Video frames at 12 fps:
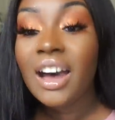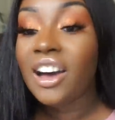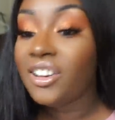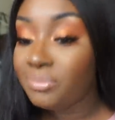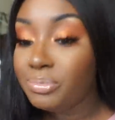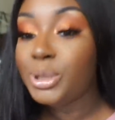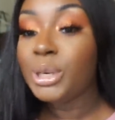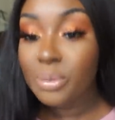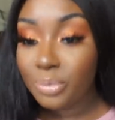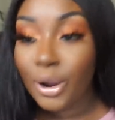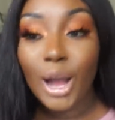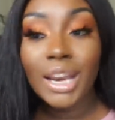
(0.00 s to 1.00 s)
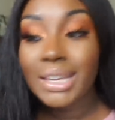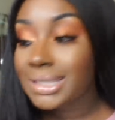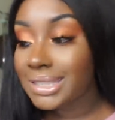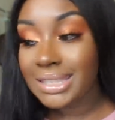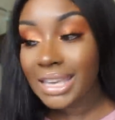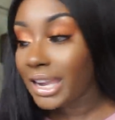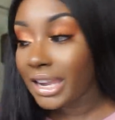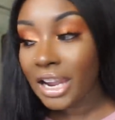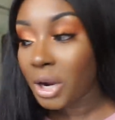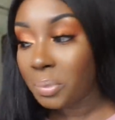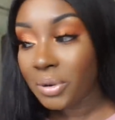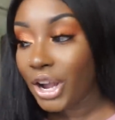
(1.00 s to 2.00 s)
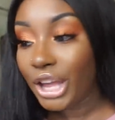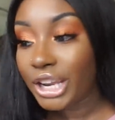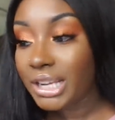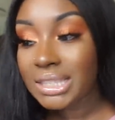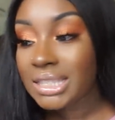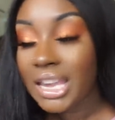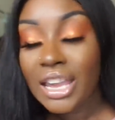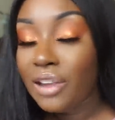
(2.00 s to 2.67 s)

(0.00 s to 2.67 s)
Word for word: of beauty products, skincare products.